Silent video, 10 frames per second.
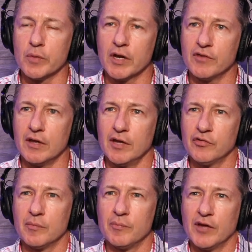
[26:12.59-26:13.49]
Because
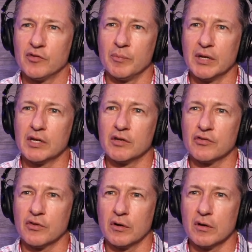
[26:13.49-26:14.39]
that's a big
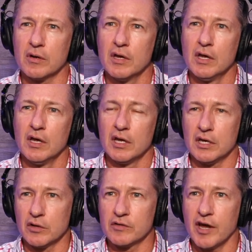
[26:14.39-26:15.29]
concern
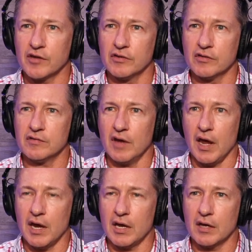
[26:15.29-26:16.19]
here in Texas
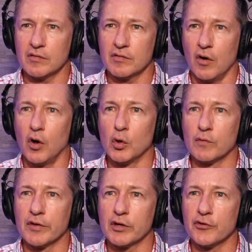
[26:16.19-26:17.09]
and all
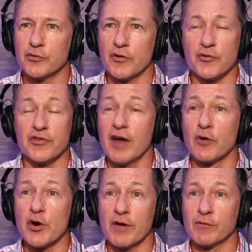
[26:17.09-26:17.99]
over the country. There's
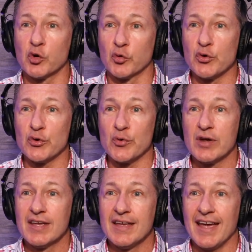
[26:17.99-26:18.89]
never enough crew,
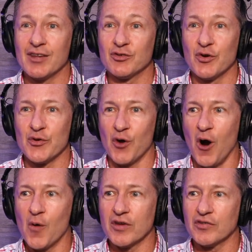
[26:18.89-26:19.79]
and so you're
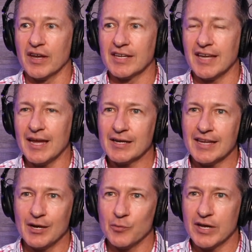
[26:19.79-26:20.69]
always like,
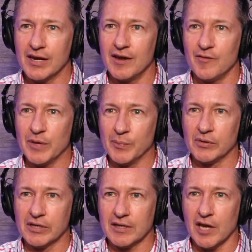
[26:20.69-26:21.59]
can we get enough
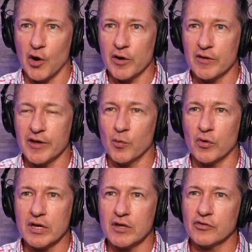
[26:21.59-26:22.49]
people in the area that
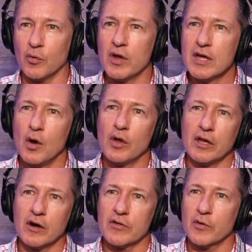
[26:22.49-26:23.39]
we're in? So,
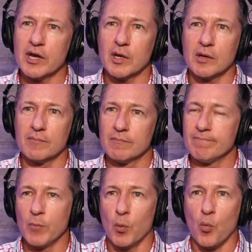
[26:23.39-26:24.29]
are there any
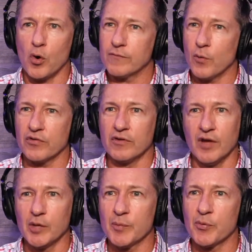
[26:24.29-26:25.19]
workforce
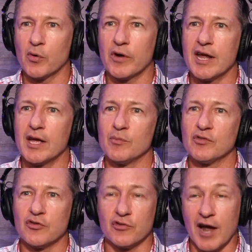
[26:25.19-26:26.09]
development programs?
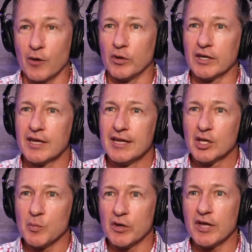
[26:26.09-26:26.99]
Since you're not really
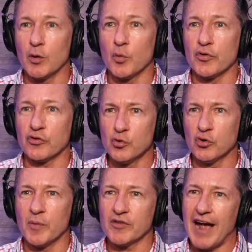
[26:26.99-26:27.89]
communicating with the
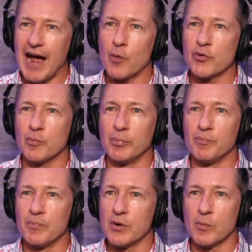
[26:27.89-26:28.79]
schools much, how are you
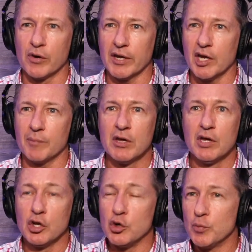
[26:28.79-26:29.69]
bringing up
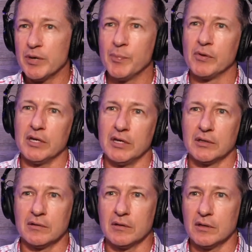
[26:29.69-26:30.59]
new people
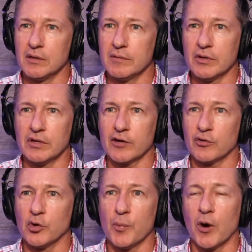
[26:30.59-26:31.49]
in the
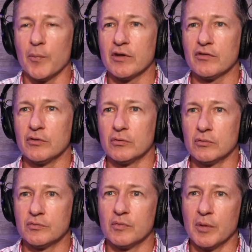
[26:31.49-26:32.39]
electrical department
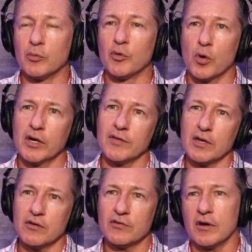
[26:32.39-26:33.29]
to be able to work in the
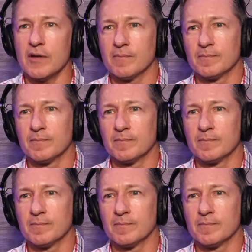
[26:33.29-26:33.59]
industry?